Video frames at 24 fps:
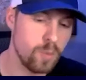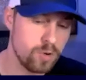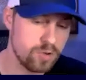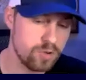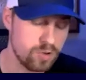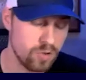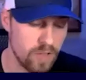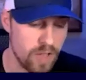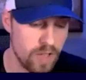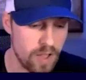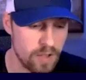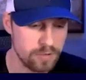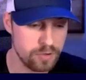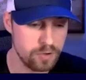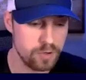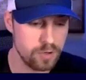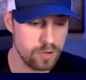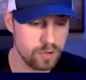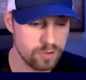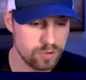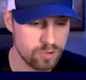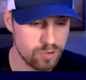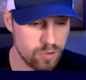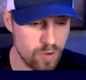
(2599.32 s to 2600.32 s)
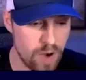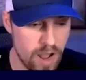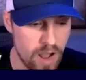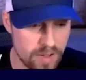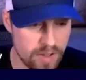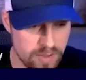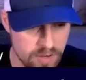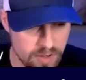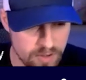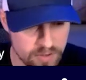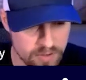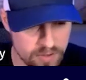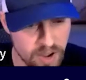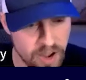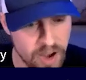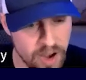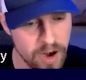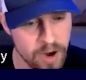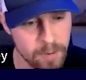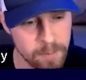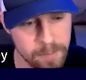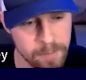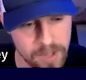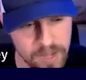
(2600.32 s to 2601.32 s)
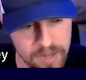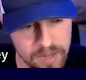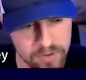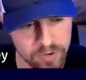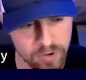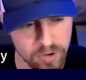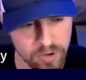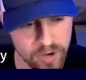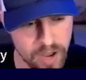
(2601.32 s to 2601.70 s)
which allows you to extract an entire page